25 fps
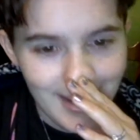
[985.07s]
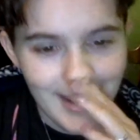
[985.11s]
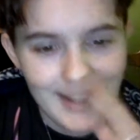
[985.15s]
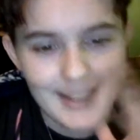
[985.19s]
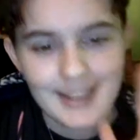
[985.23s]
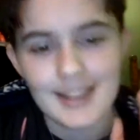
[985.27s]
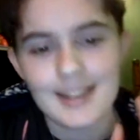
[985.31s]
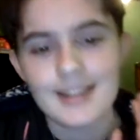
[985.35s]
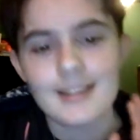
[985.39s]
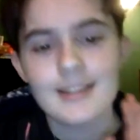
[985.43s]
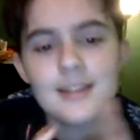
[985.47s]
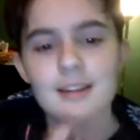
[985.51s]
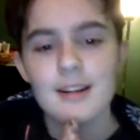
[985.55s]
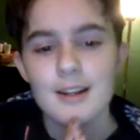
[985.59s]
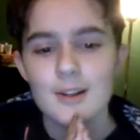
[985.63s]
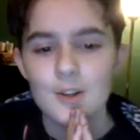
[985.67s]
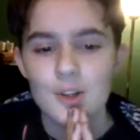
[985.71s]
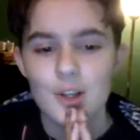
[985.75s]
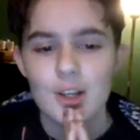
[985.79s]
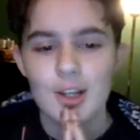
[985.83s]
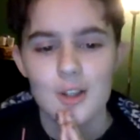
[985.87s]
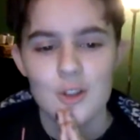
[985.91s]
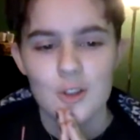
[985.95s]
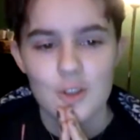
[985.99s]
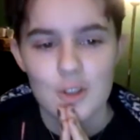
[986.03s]
like that I
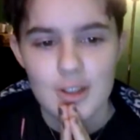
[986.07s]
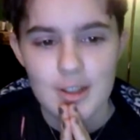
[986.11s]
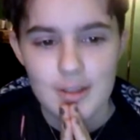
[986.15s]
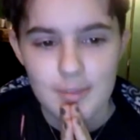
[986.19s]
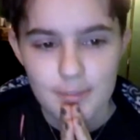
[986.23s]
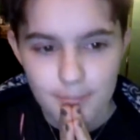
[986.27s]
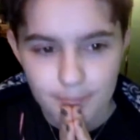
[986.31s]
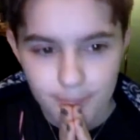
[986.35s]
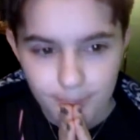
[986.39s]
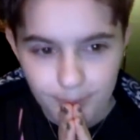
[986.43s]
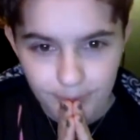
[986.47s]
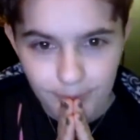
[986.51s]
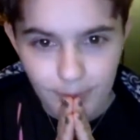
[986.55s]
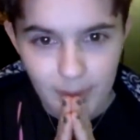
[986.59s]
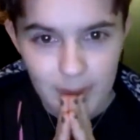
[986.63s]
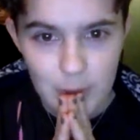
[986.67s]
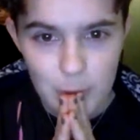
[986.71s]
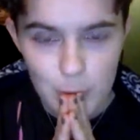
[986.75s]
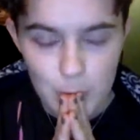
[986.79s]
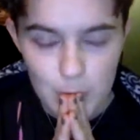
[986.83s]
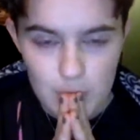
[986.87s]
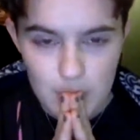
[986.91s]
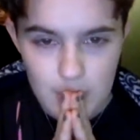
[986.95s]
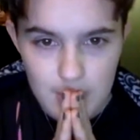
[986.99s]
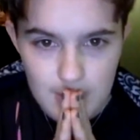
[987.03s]
changed it. This
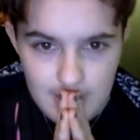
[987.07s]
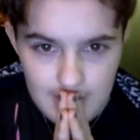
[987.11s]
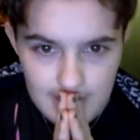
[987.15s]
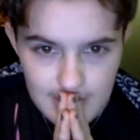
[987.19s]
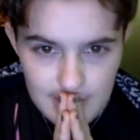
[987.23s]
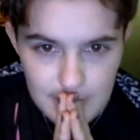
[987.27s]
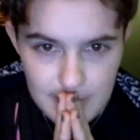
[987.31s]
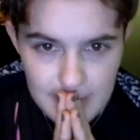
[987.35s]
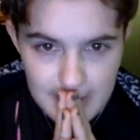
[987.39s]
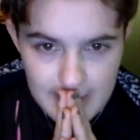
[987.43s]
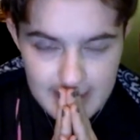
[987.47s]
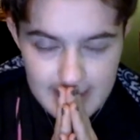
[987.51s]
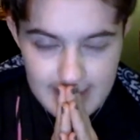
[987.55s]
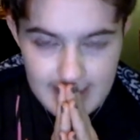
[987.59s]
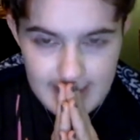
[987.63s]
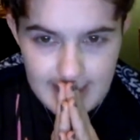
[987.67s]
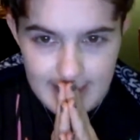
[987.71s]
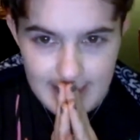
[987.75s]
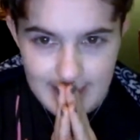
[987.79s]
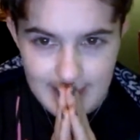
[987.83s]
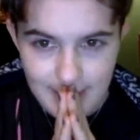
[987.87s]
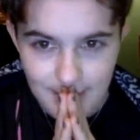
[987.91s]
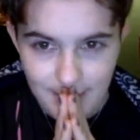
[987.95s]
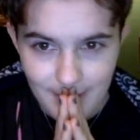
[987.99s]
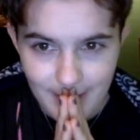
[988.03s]
was something that I
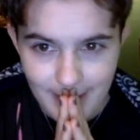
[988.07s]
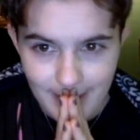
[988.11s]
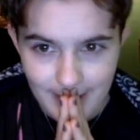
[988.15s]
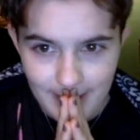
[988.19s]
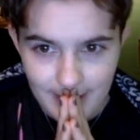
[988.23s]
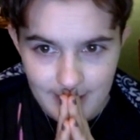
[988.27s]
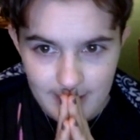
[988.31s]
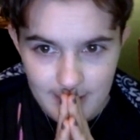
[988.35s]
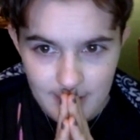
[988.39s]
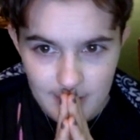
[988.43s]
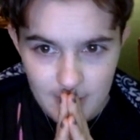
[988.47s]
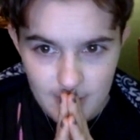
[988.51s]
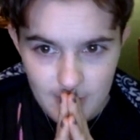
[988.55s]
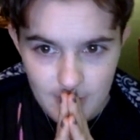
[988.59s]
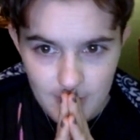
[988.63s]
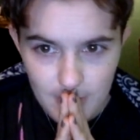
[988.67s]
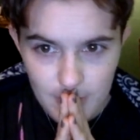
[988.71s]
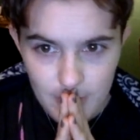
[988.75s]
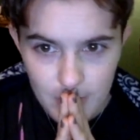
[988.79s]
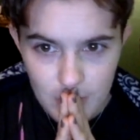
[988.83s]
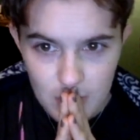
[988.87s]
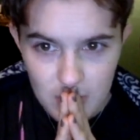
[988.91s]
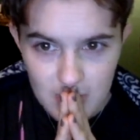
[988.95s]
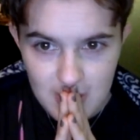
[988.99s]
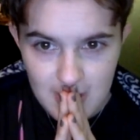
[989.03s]
kind of agonized over,
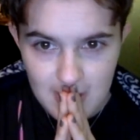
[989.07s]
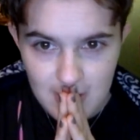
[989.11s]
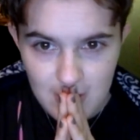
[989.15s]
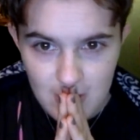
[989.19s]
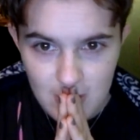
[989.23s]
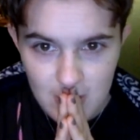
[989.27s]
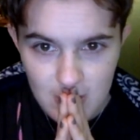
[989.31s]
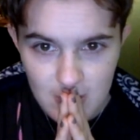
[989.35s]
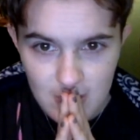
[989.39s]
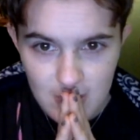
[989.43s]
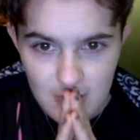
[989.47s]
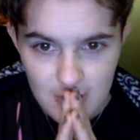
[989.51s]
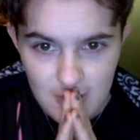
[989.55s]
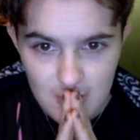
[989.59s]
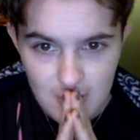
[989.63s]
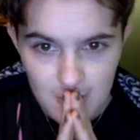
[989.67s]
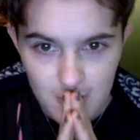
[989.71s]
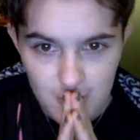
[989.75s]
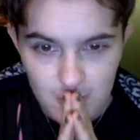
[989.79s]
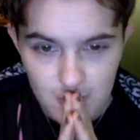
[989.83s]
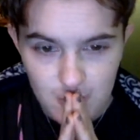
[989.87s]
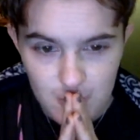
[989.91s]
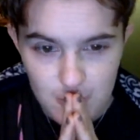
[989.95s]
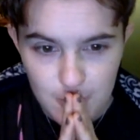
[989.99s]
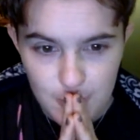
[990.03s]
was changing her
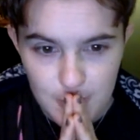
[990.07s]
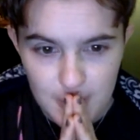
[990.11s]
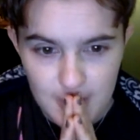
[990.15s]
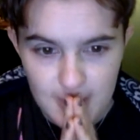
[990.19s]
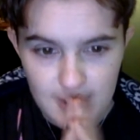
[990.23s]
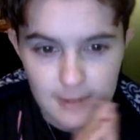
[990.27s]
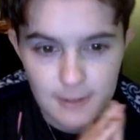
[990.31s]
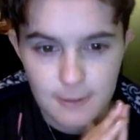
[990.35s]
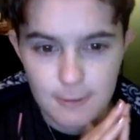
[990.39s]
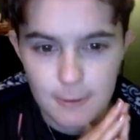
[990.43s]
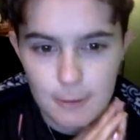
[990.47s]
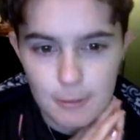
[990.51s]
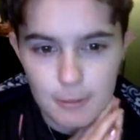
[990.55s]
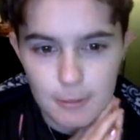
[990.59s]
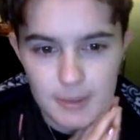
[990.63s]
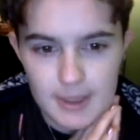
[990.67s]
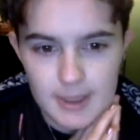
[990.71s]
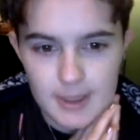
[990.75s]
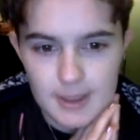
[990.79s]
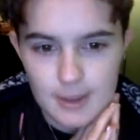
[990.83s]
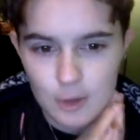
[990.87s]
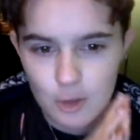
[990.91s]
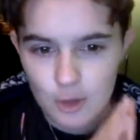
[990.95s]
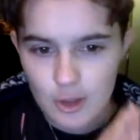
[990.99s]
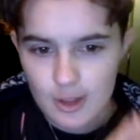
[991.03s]
first meeting from
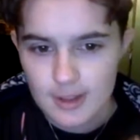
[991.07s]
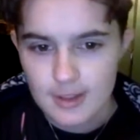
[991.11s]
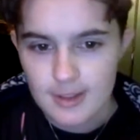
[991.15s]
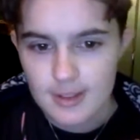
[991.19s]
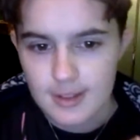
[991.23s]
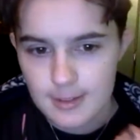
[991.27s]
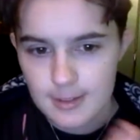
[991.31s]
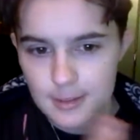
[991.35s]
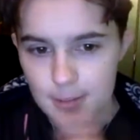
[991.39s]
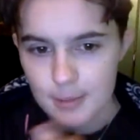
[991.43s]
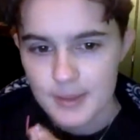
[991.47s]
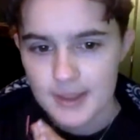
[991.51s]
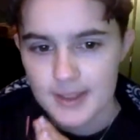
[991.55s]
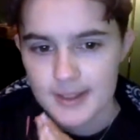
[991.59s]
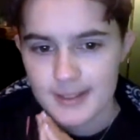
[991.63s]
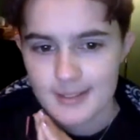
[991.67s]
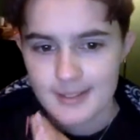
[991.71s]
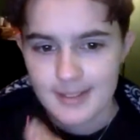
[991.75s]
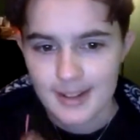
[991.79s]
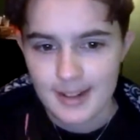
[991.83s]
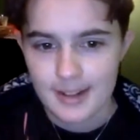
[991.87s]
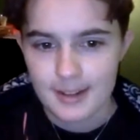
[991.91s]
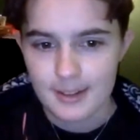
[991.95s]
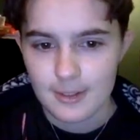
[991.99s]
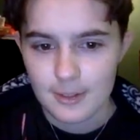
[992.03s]
being Jesse to being
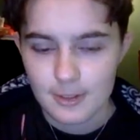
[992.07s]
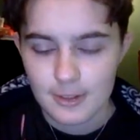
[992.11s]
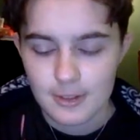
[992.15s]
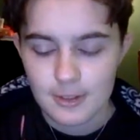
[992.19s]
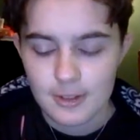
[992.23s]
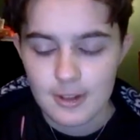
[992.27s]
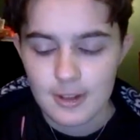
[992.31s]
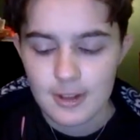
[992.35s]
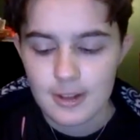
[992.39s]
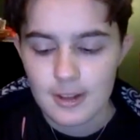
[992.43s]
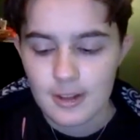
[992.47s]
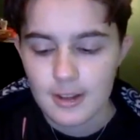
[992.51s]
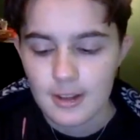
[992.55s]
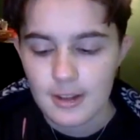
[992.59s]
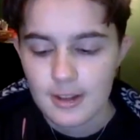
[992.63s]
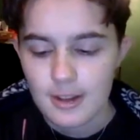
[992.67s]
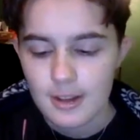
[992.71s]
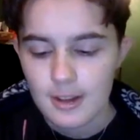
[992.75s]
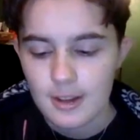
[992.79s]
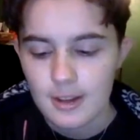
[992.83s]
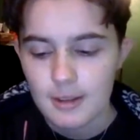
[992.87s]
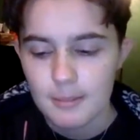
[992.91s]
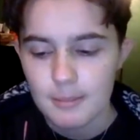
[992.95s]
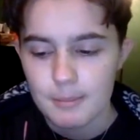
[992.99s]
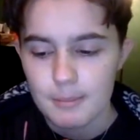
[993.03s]
Daniel,
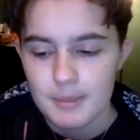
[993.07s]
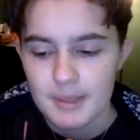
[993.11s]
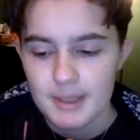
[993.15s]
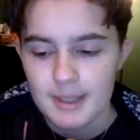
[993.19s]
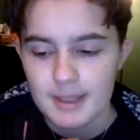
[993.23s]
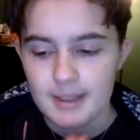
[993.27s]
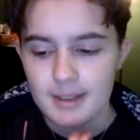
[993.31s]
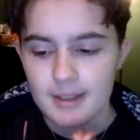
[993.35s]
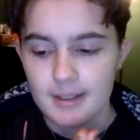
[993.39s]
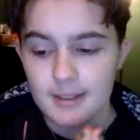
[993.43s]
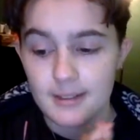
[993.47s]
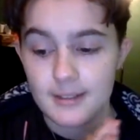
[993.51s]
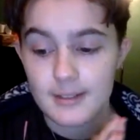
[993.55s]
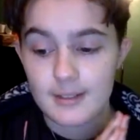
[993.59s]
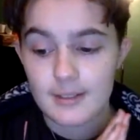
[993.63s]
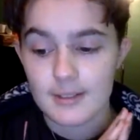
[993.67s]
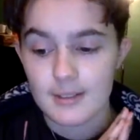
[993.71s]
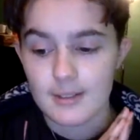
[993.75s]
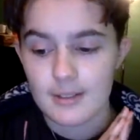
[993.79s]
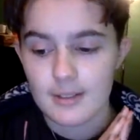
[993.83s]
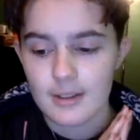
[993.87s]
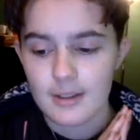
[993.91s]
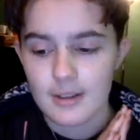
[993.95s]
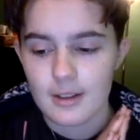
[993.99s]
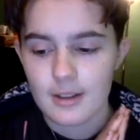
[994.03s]

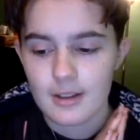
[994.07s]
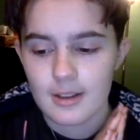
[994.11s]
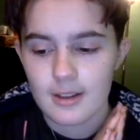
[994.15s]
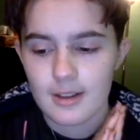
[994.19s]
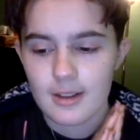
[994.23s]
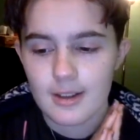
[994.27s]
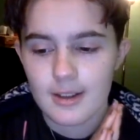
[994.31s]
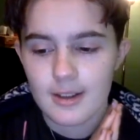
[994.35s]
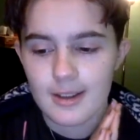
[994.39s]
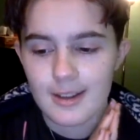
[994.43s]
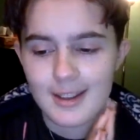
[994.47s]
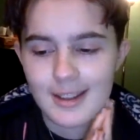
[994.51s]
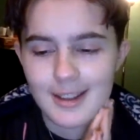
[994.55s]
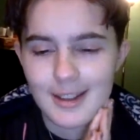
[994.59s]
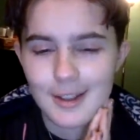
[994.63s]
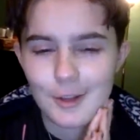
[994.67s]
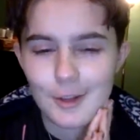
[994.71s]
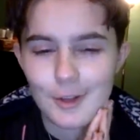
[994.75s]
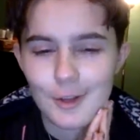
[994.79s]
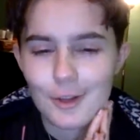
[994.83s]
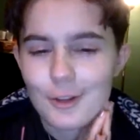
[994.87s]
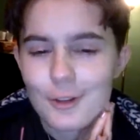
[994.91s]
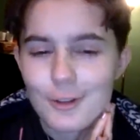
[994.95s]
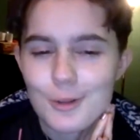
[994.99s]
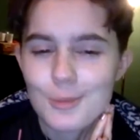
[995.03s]
because it
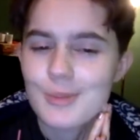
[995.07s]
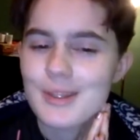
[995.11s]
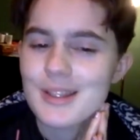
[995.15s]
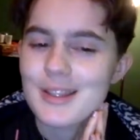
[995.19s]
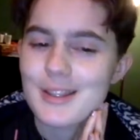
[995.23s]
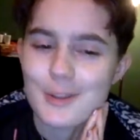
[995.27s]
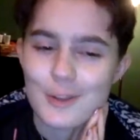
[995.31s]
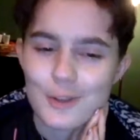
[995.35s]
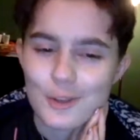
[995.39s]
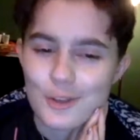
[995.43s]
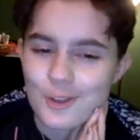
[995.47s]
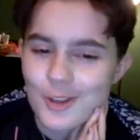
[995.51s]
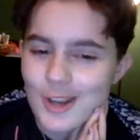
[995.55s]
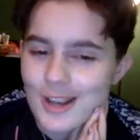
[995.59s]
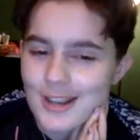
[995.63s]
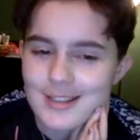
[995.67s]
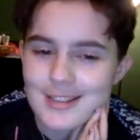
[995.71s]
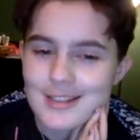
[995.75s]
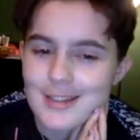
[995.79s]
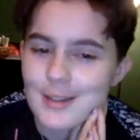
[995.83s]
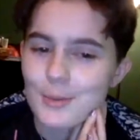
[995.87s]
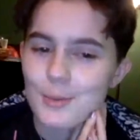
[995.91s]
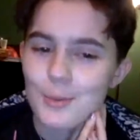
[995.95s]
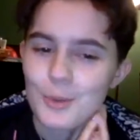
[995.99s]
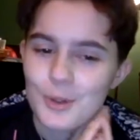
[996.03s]
occurred to me that
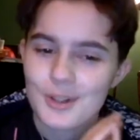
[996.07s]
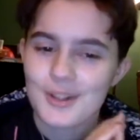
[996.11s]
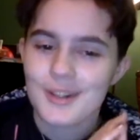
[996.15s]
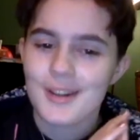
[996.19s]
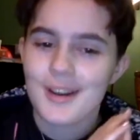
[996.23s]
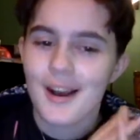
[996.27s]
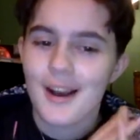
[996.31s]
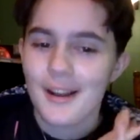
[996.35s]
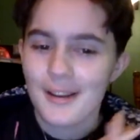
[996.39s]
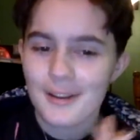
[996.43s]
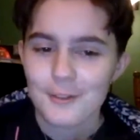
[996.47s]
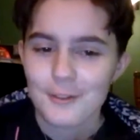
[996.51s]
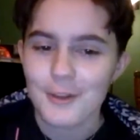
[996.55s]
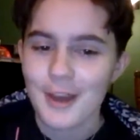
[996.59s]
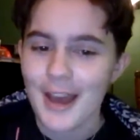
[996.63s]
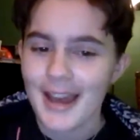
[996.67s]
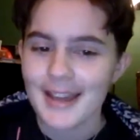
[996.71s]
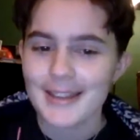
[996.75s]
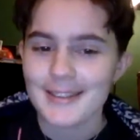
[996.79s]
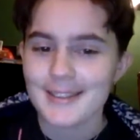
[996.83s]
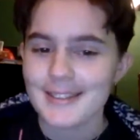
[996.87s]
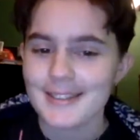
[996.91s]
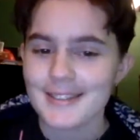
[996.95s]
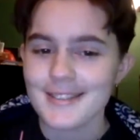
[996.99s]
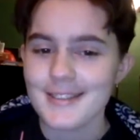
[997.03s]
Jesse would not have
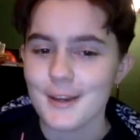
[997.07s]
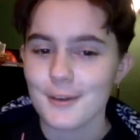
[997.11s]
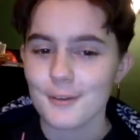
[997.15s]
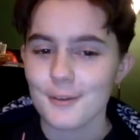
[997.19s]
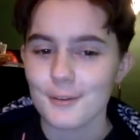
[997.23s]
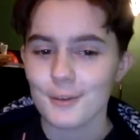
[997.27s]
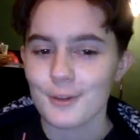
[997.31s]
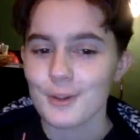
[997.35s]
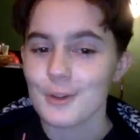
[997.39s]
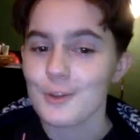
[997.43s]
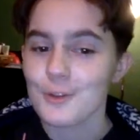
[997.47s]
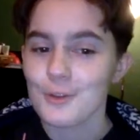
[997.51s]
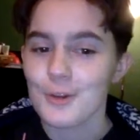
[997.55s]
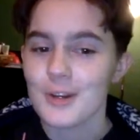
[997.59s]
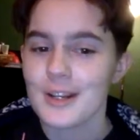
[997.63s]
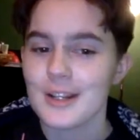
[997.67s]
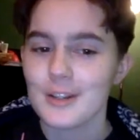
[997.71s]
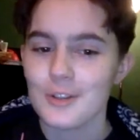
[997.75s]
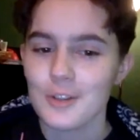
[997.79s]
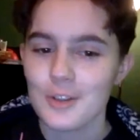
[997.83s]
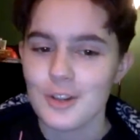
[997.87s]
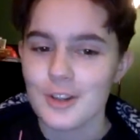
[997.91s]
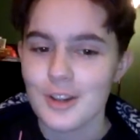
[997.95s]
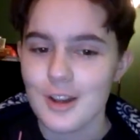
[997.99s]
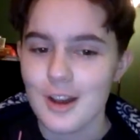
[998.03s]
had the self-restraint
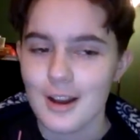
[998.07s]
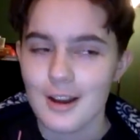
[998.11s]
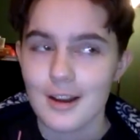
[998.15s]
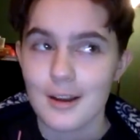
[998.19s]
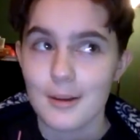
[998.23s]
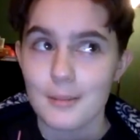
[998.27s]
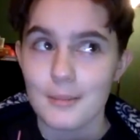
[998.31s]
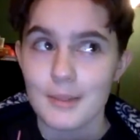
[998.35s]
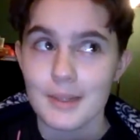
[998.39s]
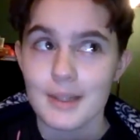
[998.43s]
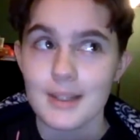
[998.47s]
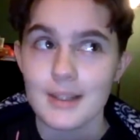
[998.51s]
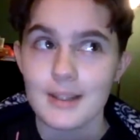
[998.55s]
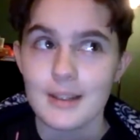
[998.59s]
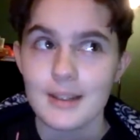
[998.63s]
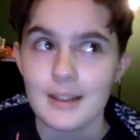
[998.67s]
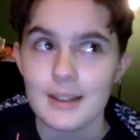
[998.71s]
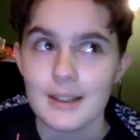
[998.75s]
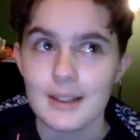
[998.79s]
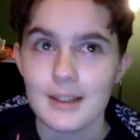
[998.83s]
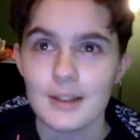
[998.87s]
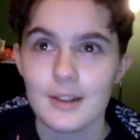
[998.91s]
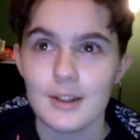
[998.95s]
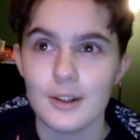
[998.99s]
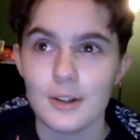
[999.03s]
to not
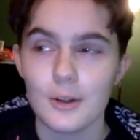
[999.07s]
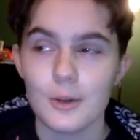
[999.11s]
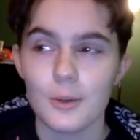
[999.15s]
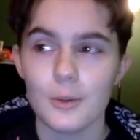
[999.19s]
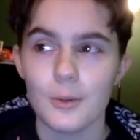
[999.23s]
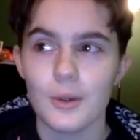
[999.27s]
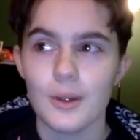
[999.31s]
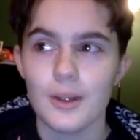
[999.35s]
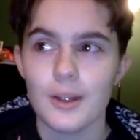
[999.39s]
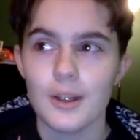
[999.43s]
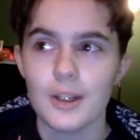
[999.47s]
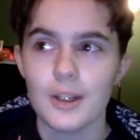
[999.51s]
immediately go,